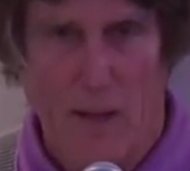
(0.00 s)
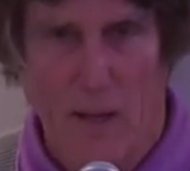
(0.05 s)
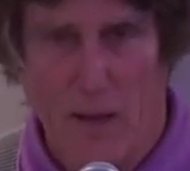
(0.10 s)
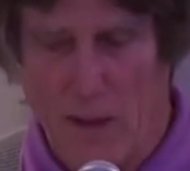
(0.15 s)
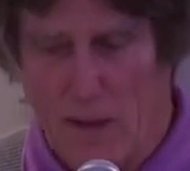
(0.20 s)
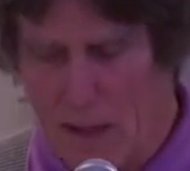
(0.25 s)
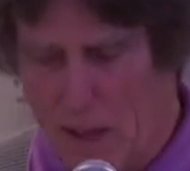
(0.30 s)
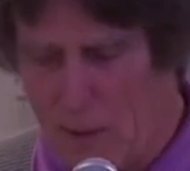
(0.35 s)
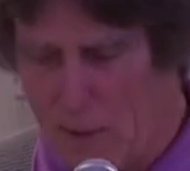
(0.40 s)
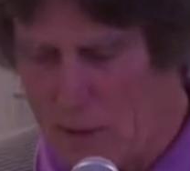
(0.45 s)
The
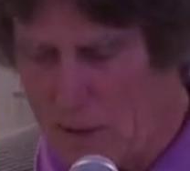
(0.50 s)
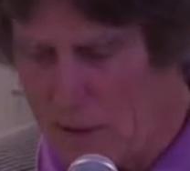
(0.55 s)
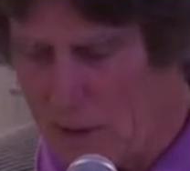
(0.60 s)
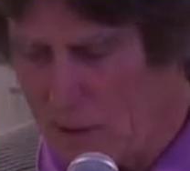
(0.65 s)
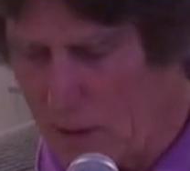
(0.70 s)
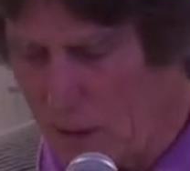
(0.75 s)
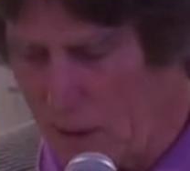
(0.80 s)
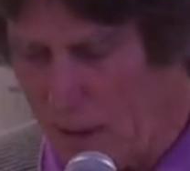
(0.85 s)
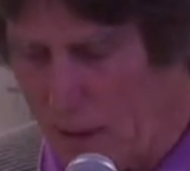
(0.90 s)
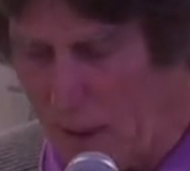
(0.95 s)
other thing I would
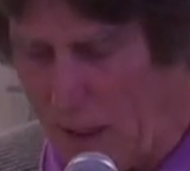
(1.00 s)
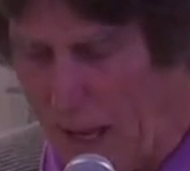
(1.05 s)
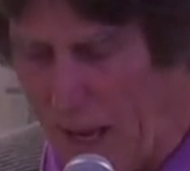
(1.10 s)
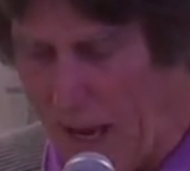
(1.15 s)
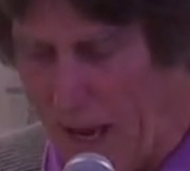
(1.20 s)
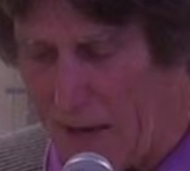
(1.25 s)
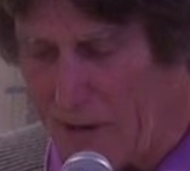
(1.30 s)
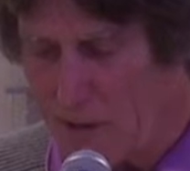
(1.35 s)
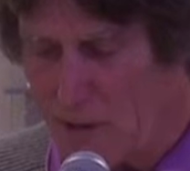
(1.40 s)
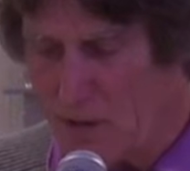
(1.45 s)
uh,
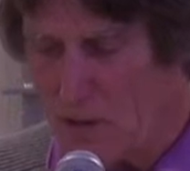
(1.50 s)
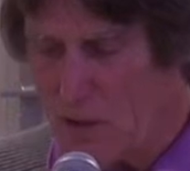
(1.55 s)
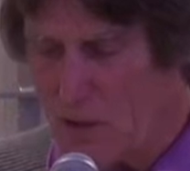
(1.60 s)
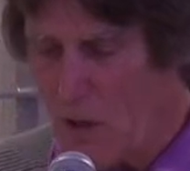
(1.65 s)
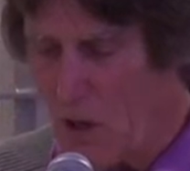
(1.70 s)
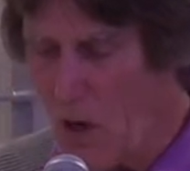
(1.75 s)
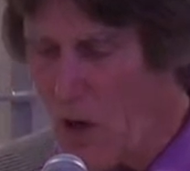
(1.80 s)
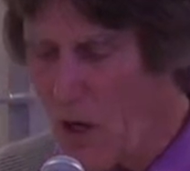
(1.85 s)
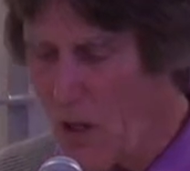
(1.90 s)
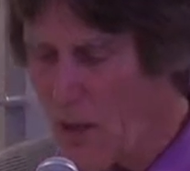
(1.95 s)
ask is
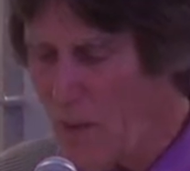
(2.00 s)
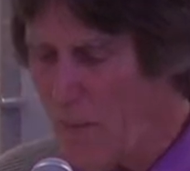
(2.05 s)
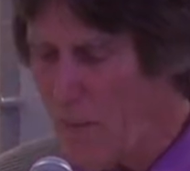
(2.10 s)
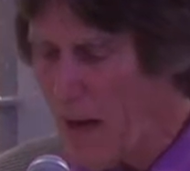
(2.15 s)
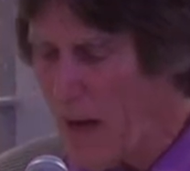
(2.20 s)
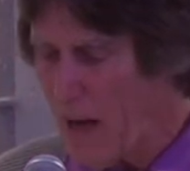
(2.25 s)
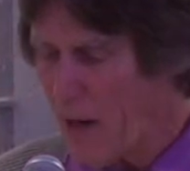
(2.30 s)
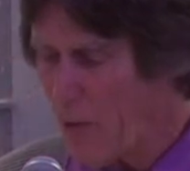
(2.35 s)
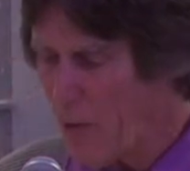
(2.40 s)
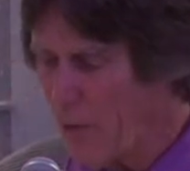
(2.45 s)
call them
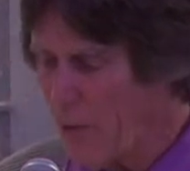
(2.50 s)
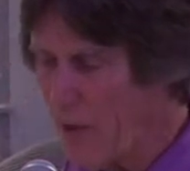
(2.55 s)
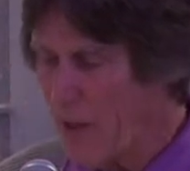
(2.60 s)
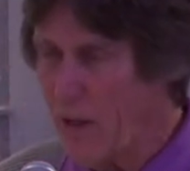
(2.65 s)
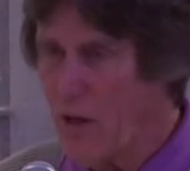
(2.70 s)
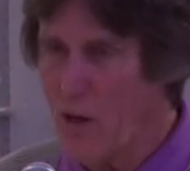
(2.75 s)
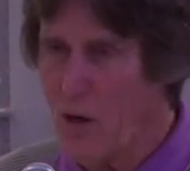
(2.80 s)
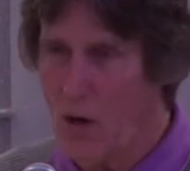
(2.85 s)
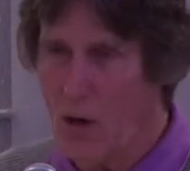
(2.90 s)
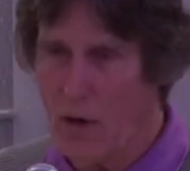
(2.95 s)
back when
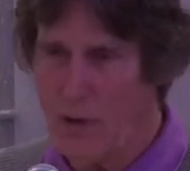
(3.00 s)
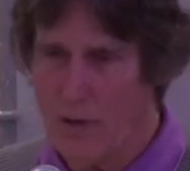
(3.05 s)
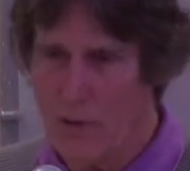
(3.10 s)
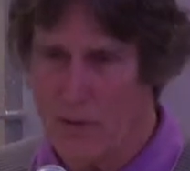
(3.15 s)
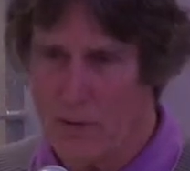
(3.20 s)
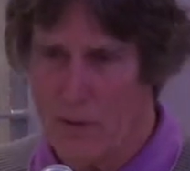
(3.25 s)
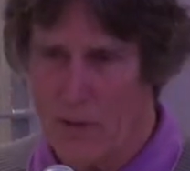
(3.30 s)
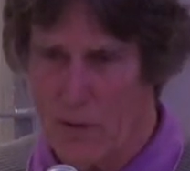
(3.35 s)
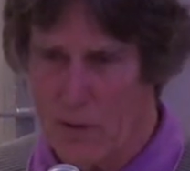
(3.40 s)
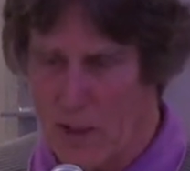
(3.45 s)
they call
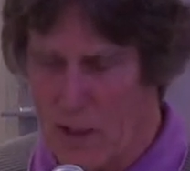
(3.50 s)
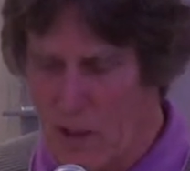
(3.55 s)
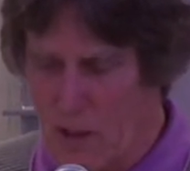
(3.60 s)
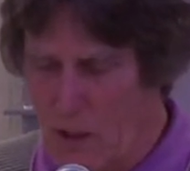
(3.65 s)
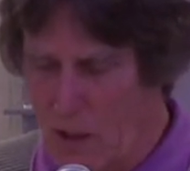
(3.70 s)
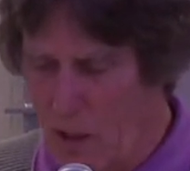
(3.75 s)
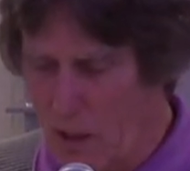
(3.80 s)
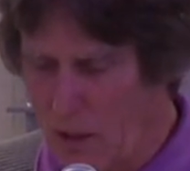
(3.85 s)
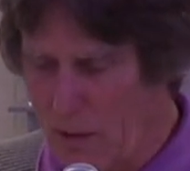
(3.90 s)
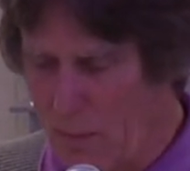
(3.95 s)
you. Okay,
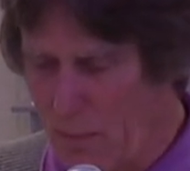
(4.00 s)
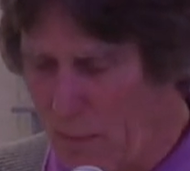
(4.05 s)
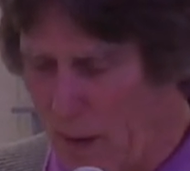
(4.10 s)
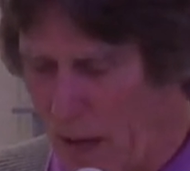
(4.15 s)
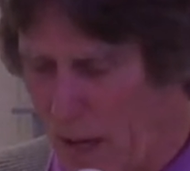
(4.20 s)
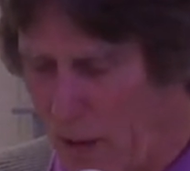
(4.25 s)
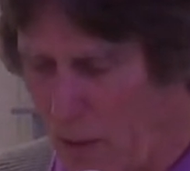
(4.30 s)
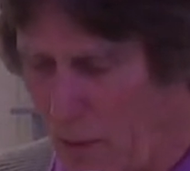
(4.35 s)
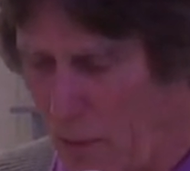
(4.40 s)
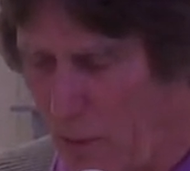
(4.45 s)
call them
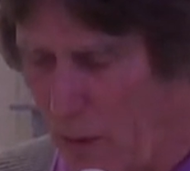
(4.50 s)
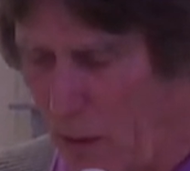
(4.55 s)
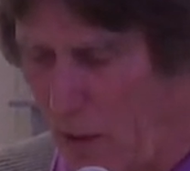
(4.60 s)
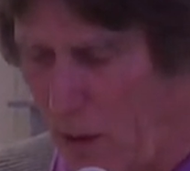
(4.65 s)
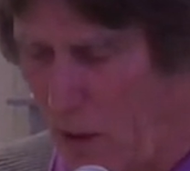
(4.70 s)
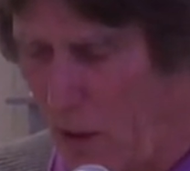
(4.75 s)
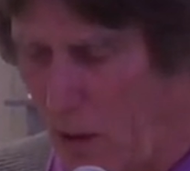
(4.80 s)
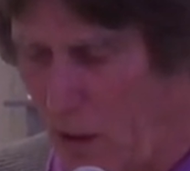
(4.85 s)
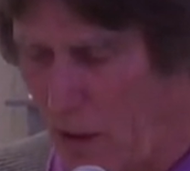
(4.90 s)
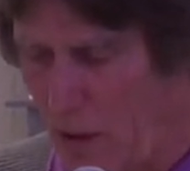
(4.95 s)
back when they
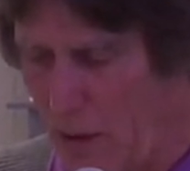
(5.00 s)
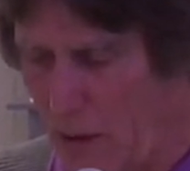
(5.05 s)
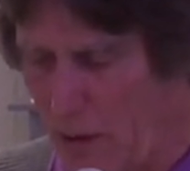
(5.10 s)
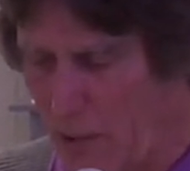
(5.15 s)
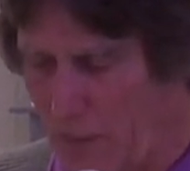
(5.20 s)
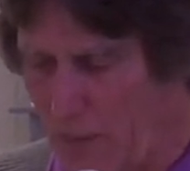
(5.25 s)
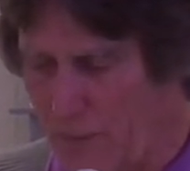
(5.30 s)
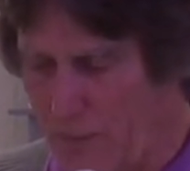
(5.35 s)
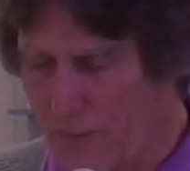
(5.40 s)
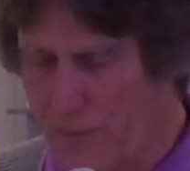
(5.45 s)
call
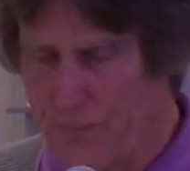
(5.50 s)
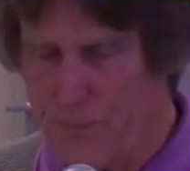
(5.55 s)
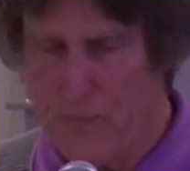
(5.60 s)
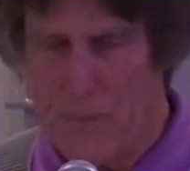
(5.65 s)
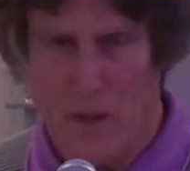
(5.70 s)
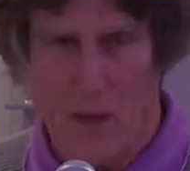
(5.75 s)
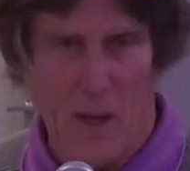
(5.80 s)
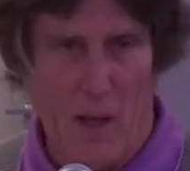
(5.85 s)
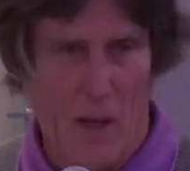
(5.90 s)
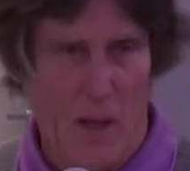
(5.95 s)
you.
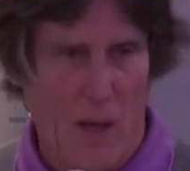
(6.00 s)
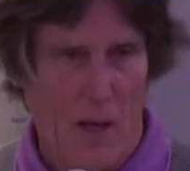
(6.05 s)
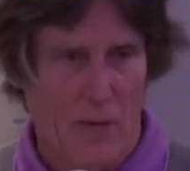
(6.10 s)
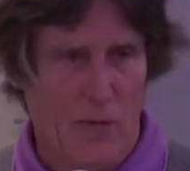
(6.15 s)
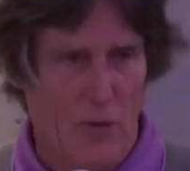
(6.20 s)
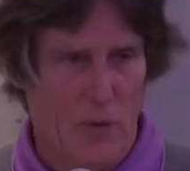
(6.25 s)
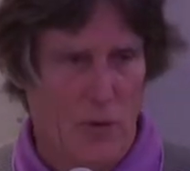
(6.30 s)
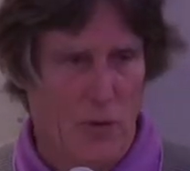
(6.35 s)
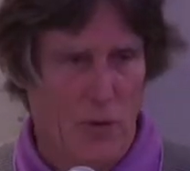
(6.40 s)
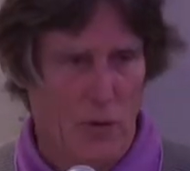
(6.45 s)

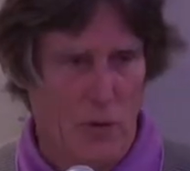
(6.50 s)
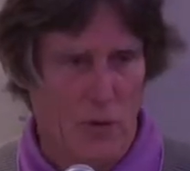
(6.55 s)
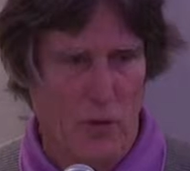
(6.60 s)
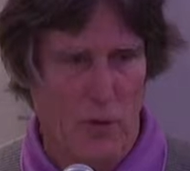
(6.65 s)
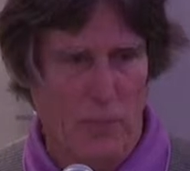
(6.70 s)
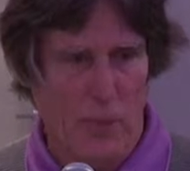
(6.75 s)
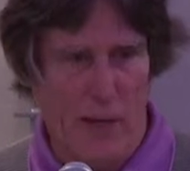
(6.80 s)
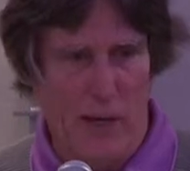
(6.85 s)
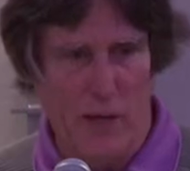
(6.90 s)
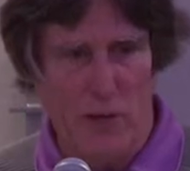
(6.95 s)
If you turn
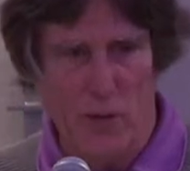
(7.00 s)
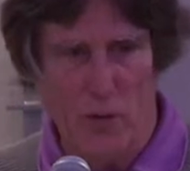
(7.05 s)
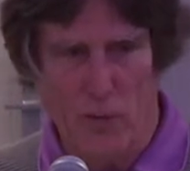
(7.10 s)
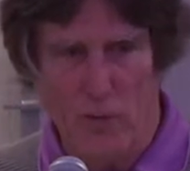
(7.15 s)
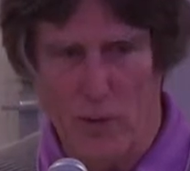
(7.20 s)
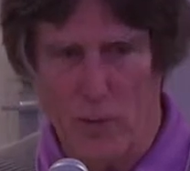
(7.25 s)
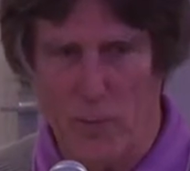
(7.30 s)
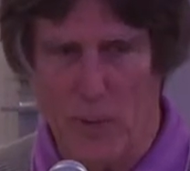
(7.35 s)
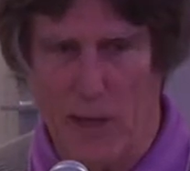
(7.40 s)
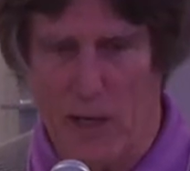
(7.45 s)
the page
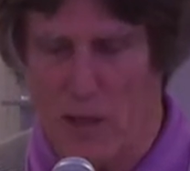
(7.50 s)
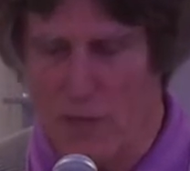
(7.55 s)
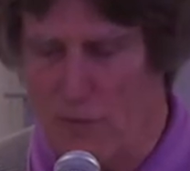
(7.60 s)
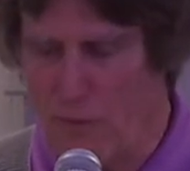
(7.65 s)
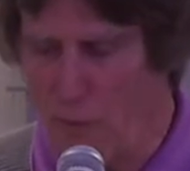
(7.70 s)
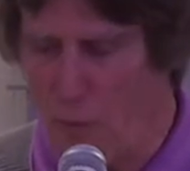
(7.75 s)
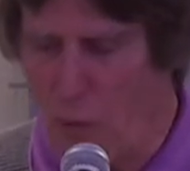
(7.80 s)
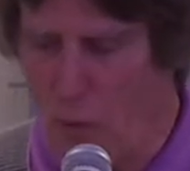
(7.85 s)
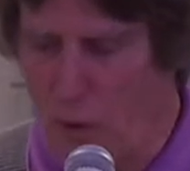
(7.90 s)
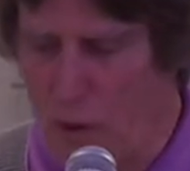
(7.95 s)
over to page
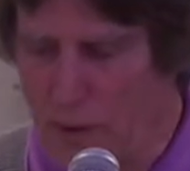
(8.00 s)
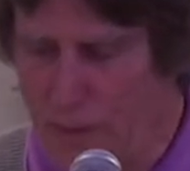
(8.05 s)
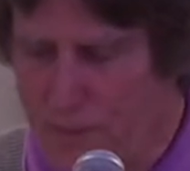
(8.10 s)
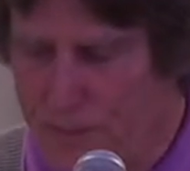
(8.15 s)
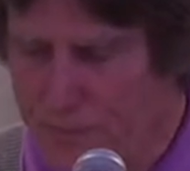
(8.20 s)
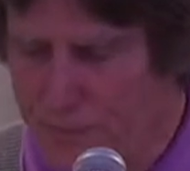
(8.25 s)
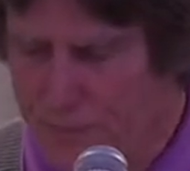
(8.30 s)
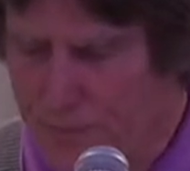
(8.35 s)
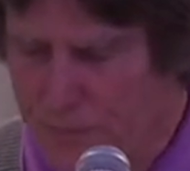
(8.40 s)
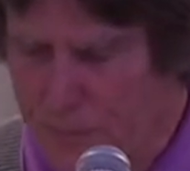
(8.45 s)
four,
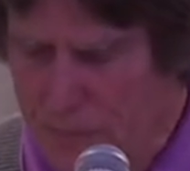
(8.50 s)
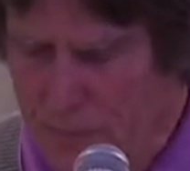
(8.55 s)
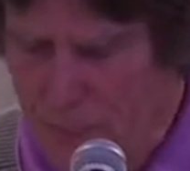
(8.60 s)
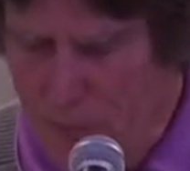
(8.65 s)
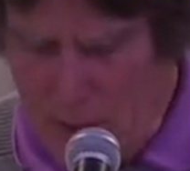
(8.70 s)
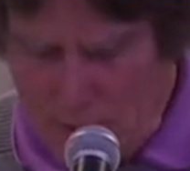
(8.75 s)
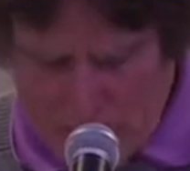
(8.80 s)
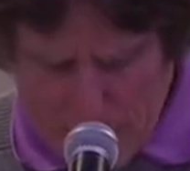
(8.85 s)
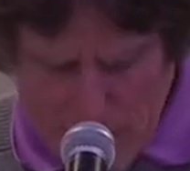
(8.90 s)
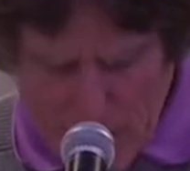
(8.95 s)

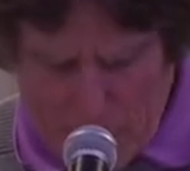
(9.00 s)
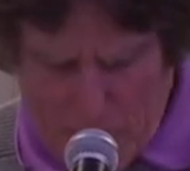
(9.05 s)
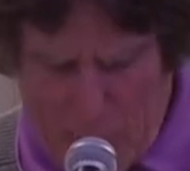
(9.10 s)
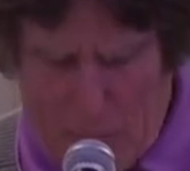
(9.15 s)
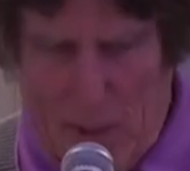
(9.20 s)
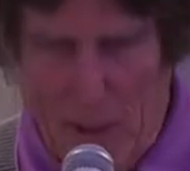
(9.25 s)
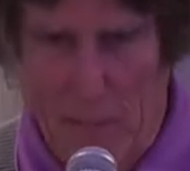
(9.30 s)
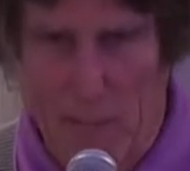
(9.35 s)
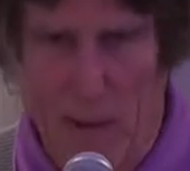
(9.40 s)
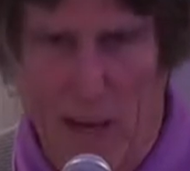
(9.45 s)
Debbie
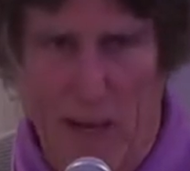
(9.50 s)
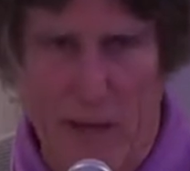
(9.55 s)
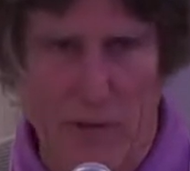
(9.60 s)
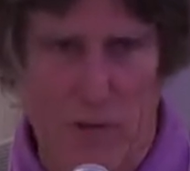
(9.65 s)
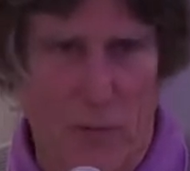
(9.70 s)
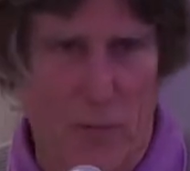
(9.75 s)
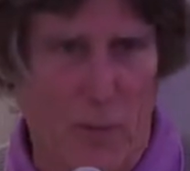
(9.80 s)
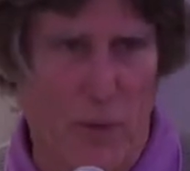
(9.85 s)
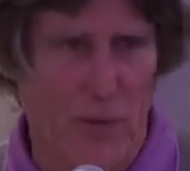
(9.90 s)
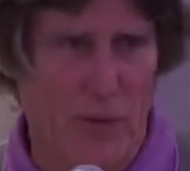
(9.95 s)

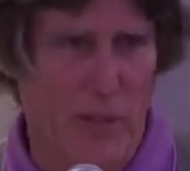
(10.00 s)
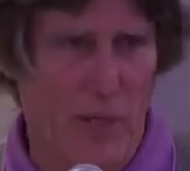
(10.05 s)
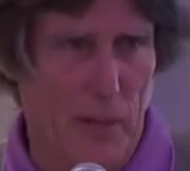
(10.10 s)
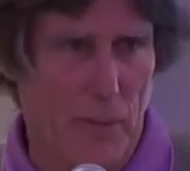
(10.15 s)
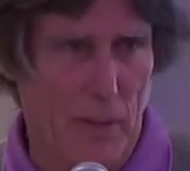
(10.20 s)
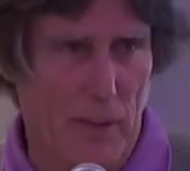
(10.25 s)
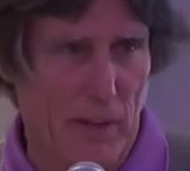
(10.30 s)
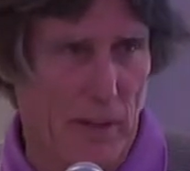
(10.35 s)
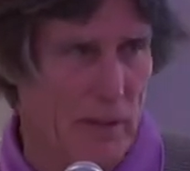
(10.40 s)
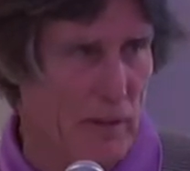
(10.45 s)
McMaster. Where's
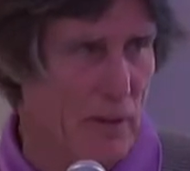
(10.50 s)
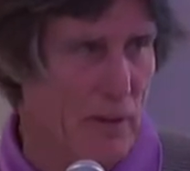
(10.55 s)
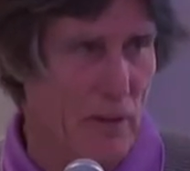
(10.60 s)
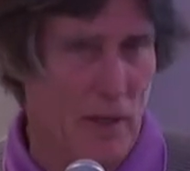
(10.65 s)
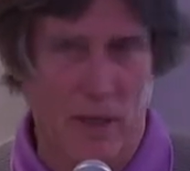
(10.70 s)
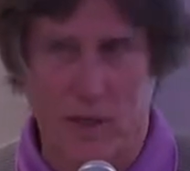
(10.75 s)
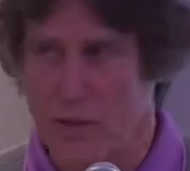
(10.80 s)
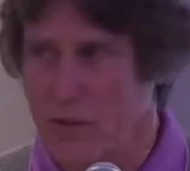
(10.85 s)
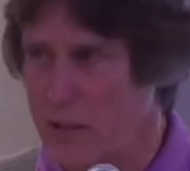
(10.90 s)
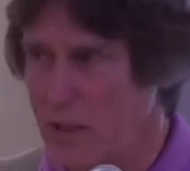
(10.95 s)
Debbie
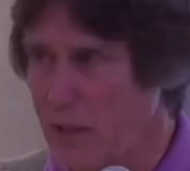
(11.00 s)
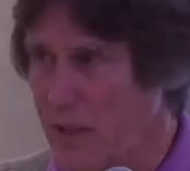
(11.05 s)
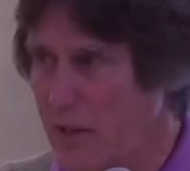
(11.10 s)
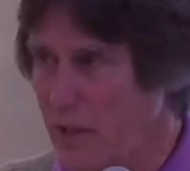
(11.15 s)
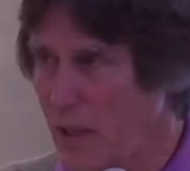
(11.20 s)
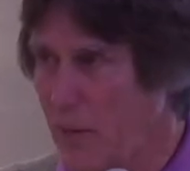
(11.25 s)
uh, sitting?